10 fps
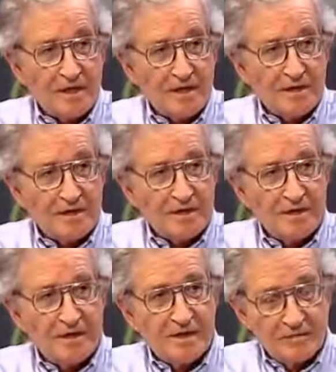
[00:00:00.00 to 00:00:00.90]
islands
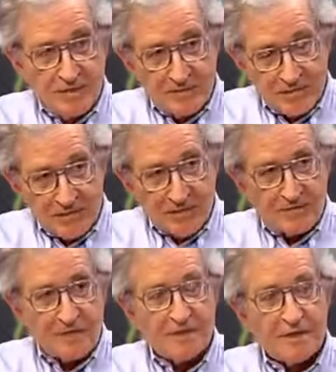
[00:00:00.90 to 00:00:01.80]
where most of
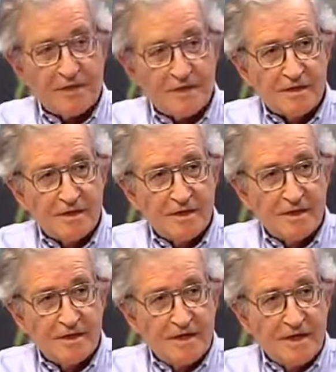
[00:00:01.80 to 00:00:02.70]
the resources are,